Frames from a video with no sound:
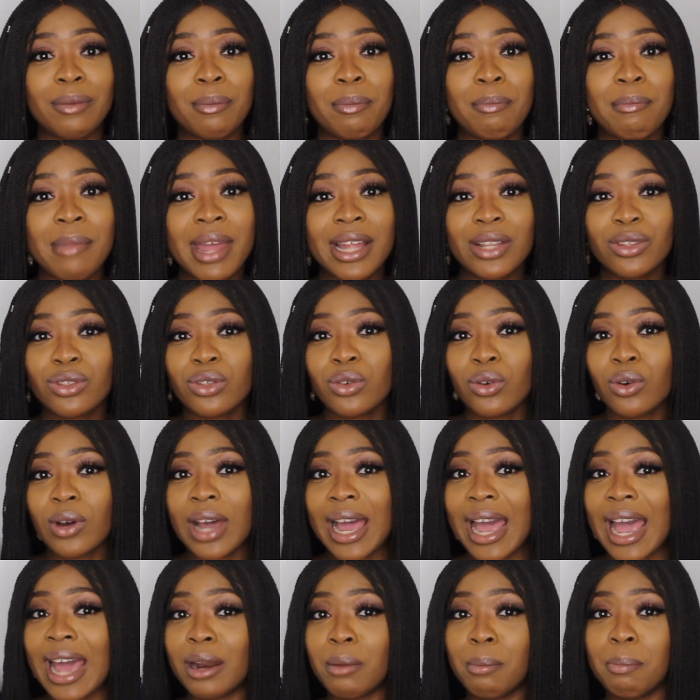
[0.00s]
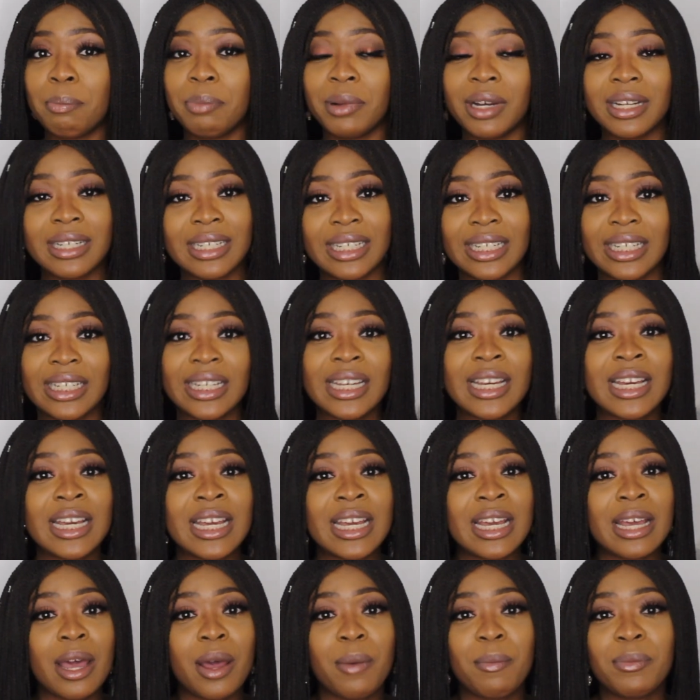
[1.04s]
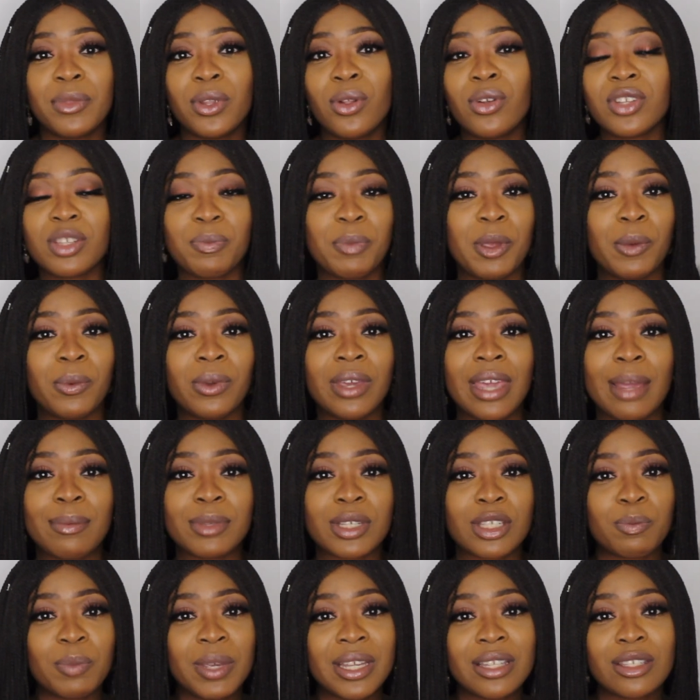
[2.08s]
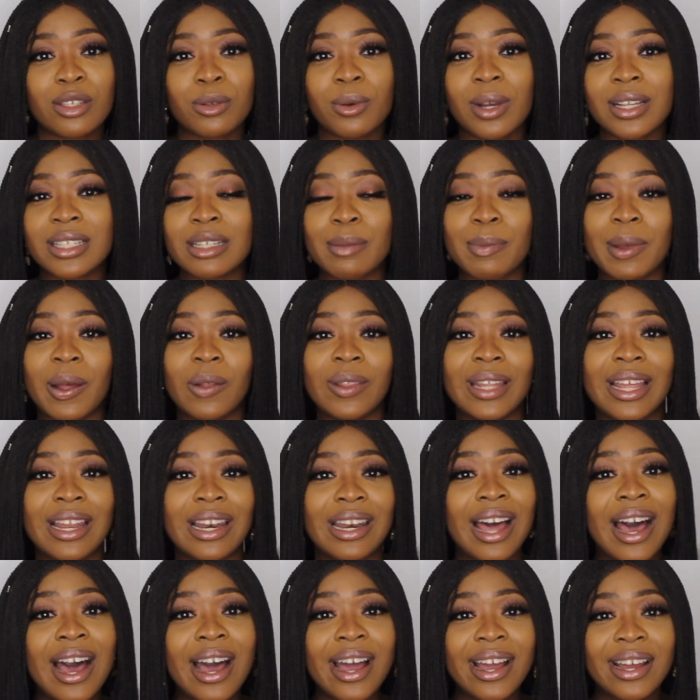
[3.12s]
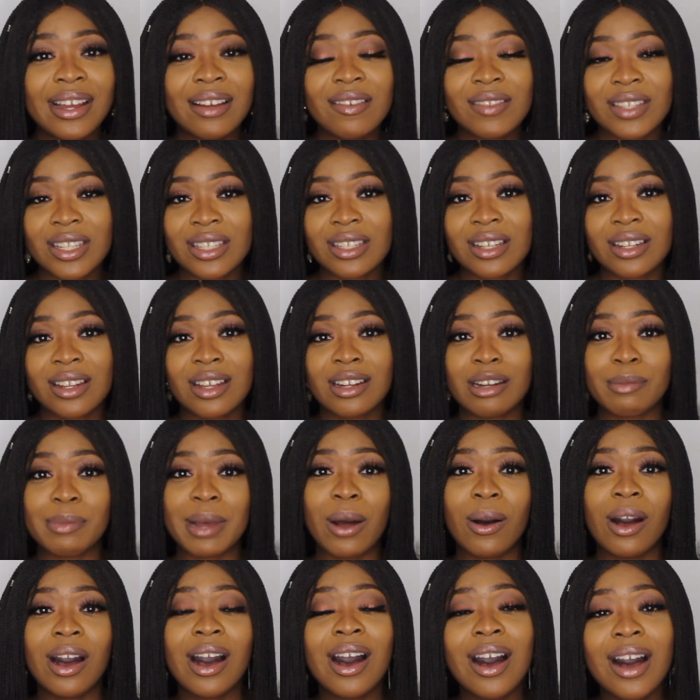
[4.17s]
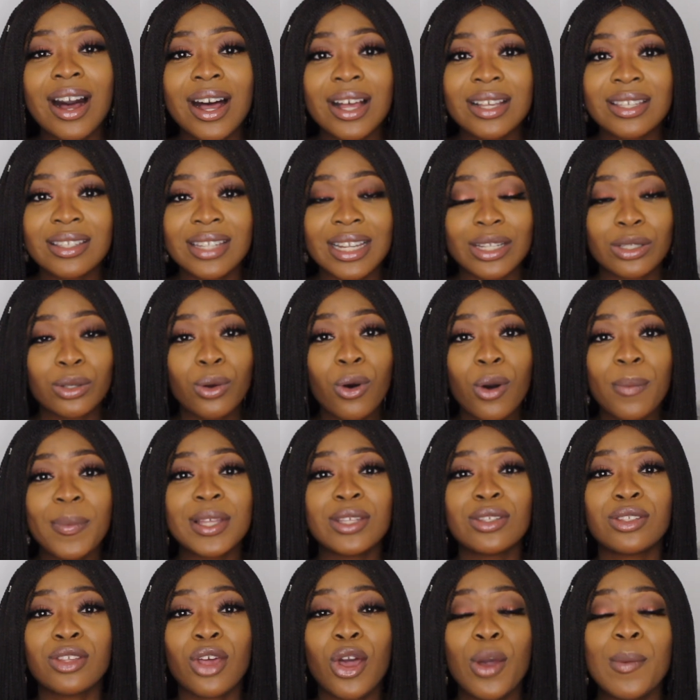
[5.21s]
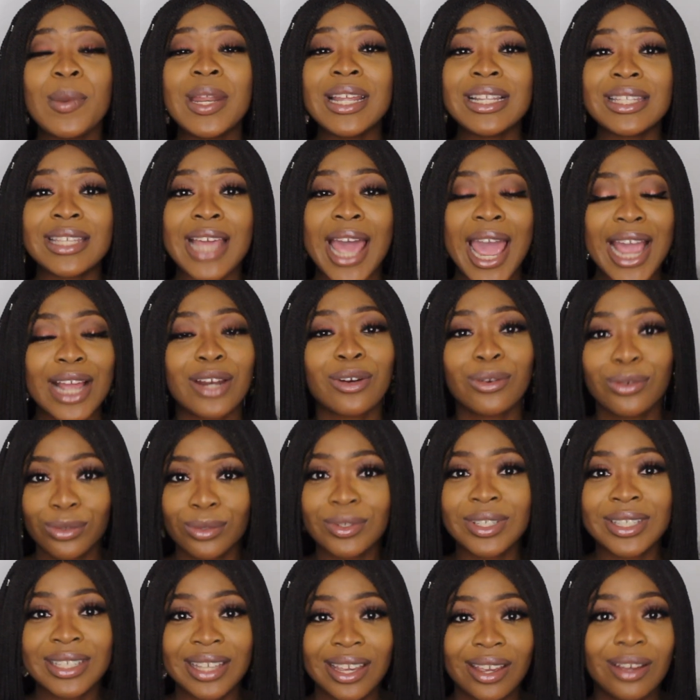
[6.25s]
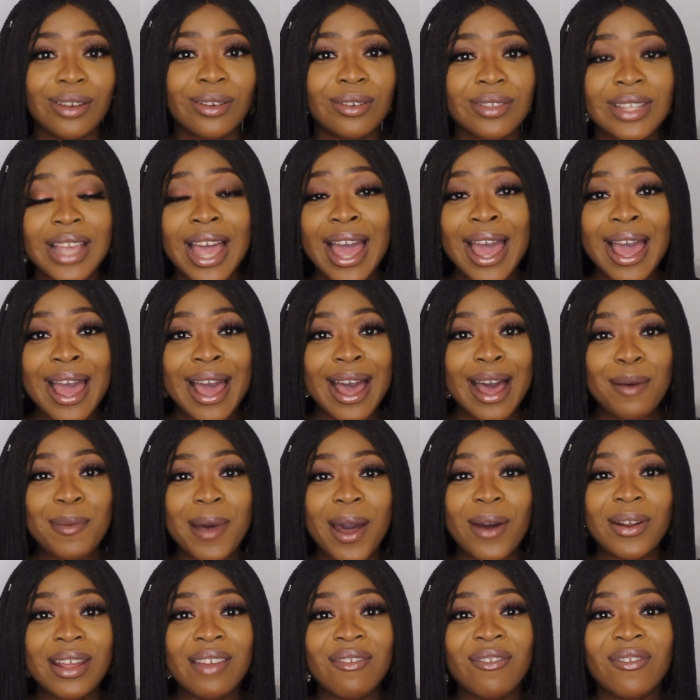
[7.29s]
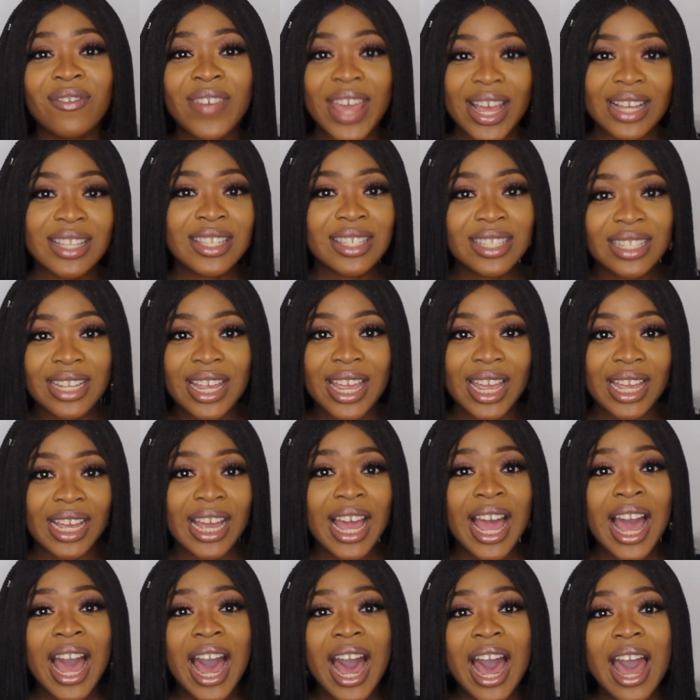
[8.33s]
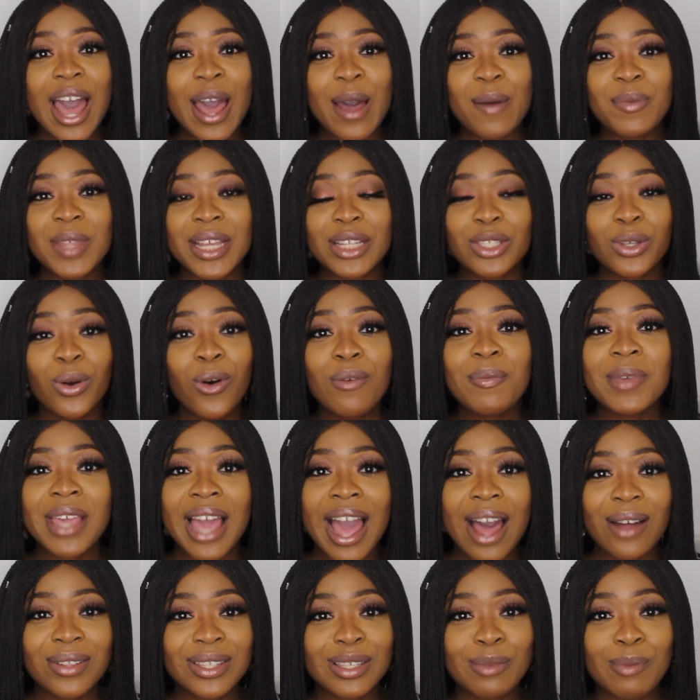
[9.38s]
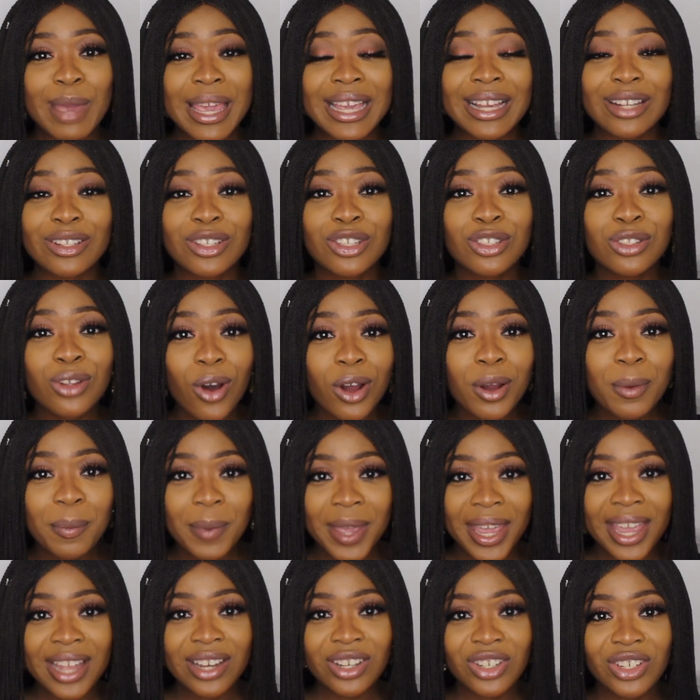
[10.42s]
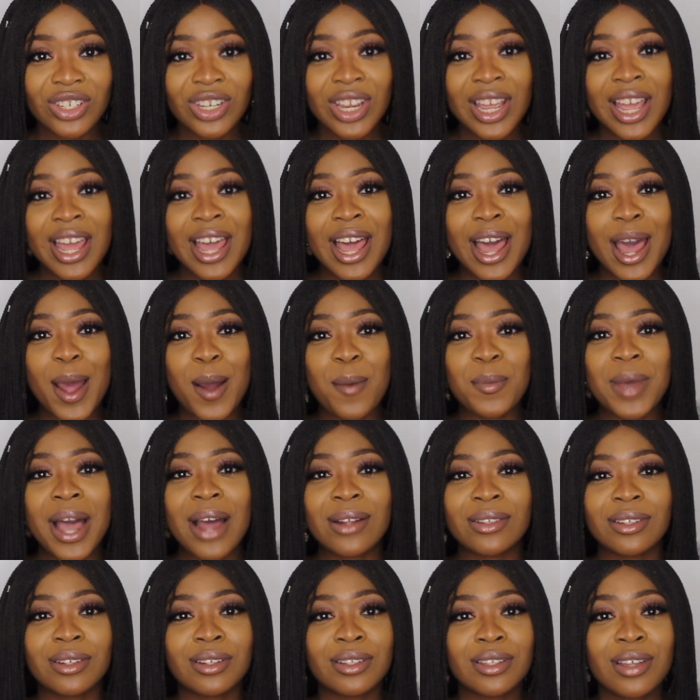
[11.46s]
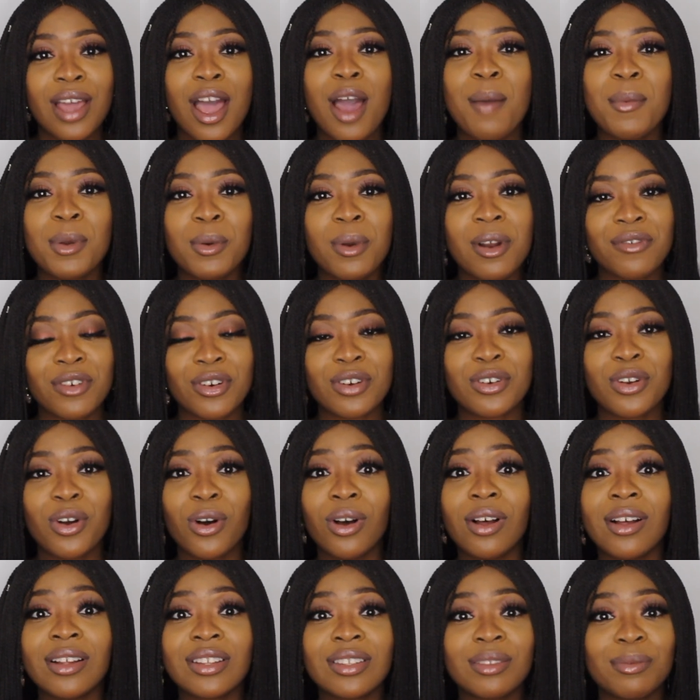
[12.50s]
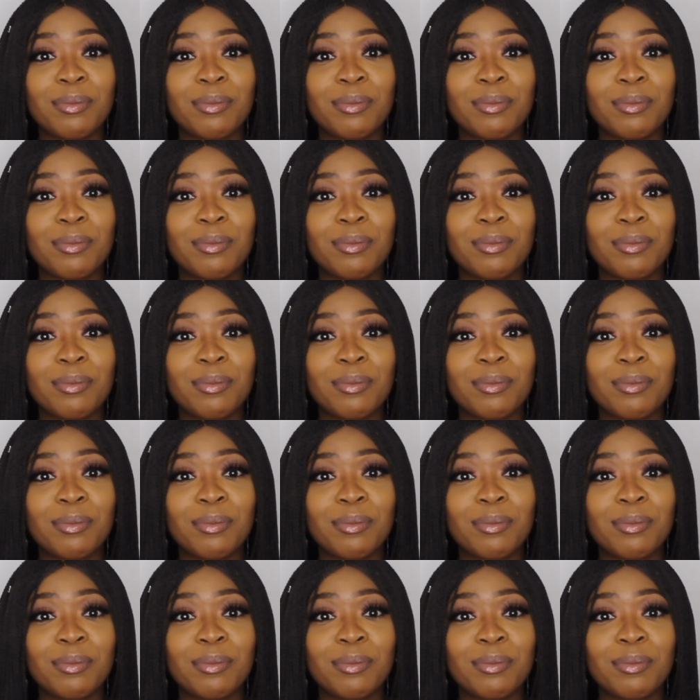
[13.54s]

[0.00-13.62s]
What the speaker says: a mentor, I had a buddy. Those people came to speak to us about their lives and to learn about us. They taught me so many technical skills about investing. They taught me how to make a stock pitch, how to determine whether or not